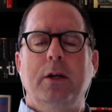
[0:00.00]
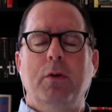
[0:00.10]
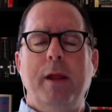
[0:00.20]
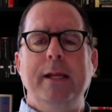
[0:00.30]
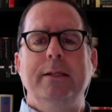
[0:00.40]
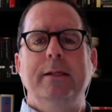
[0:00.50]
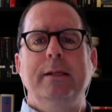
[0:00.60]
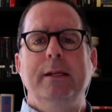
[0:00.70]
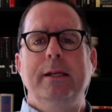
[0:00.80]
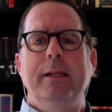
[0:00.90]
Great
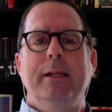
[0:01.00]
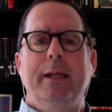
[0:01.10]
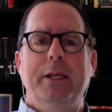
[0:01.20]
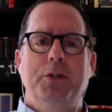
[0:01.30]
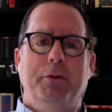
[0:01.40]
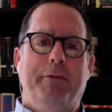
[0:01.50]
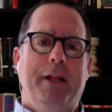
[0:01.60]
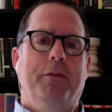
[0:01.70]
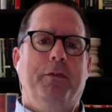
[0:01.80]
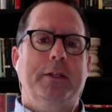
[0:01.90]
is your
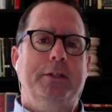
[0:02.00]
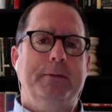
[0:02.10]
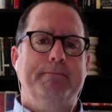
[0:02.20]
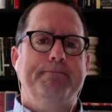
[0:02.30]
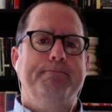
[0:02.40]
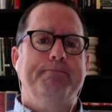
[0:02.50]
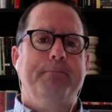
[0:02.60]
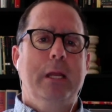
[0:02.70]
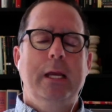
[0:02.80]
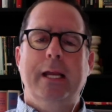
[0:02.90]
faithfulness.
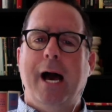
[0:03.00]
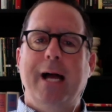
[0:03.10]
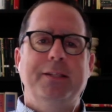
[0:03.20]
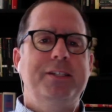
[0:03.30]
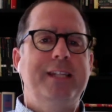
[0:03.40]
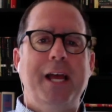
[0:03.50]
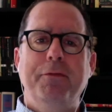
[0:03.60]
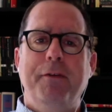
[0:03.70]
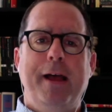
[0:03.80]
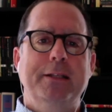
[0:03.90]
God's
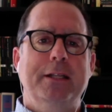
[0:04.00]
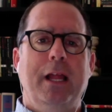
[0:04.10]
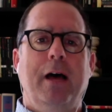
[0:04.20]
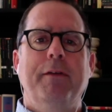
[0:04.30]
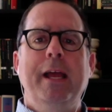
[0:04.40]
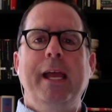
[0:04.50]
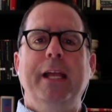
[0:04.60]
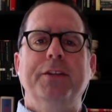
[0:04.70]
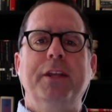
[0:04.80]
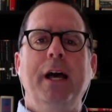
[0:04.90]
steadfast love,
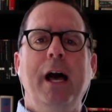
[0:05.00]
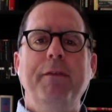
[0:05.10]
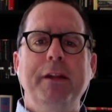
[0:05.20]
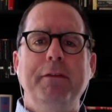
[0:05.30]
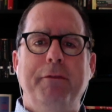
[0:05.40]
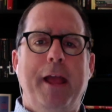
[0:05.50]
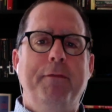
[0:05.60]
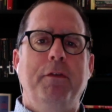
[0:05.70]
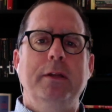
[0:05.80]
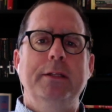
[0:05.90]
his covenant
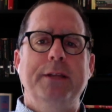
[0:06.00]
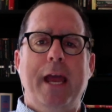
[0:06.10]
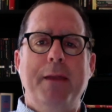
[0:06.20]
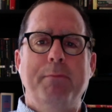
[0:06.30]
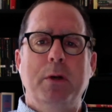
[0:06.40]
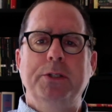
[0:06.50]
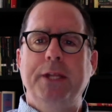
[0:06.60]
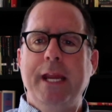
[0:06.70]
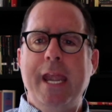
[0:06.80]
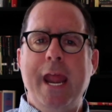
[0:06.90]
faithfulness and
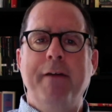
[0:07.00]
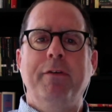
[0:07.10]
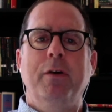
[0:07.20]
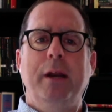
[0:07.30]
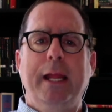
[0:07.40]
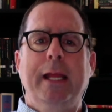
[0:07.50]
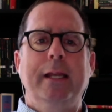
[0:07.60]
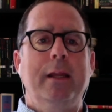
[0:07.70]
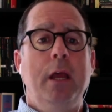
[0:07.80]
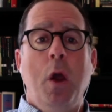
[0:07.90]
mercy never
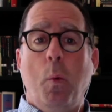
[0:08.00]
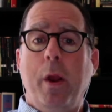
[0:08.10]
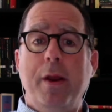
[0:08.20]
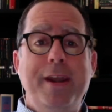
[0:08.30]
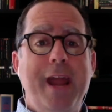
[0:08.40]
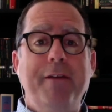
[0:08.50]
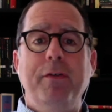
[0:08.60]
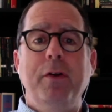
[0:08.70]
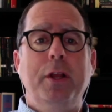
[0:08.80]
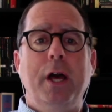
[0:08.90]
end. We are
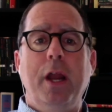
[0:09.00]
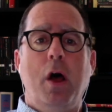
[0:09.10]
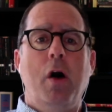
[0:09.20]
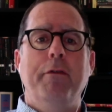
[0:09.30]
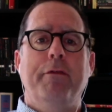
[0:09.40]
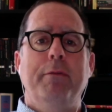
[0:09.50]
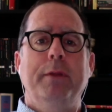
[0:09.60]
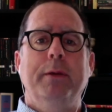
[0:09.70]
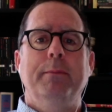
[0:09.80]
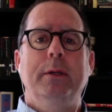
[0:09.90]
never cut off from
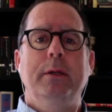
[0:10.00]
them.